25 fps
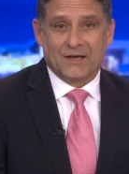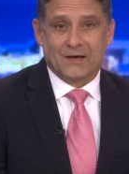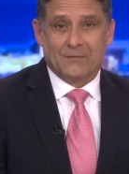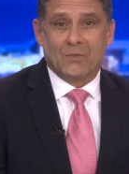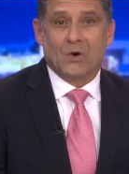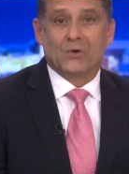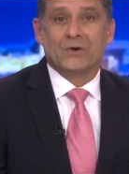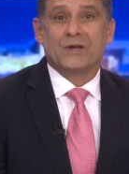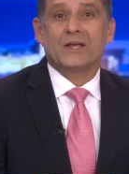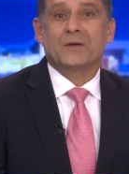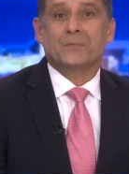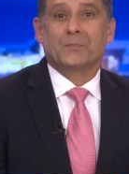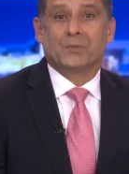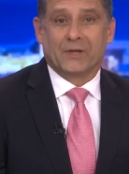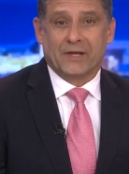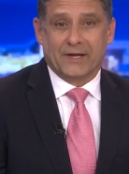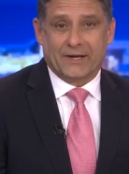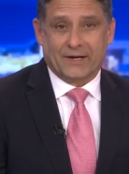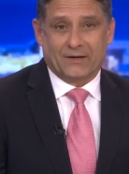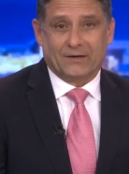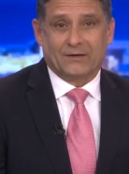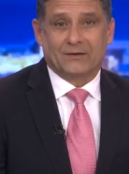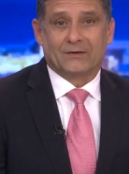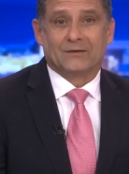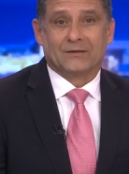Monique
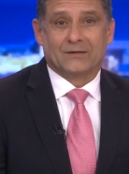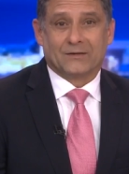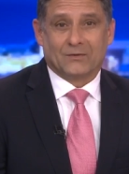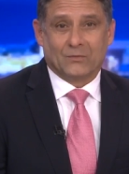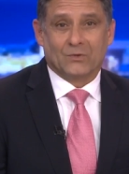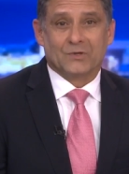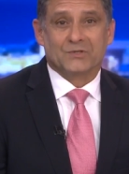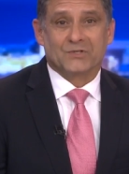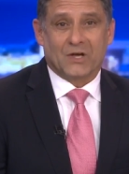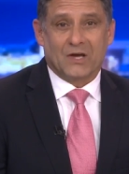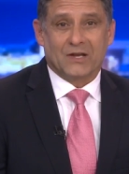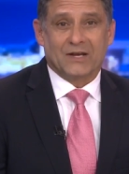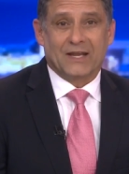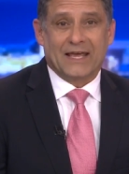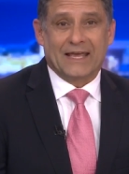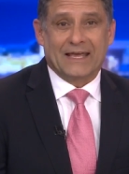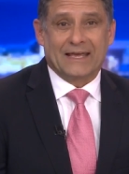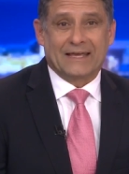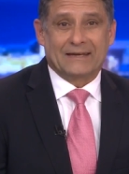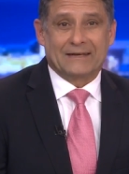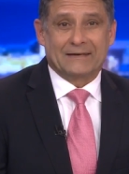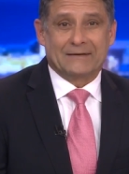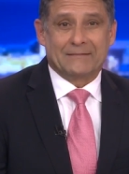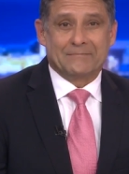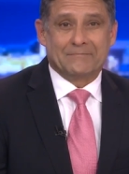Blair was on
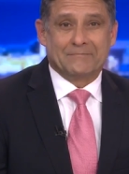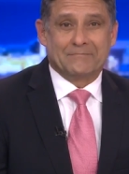hand.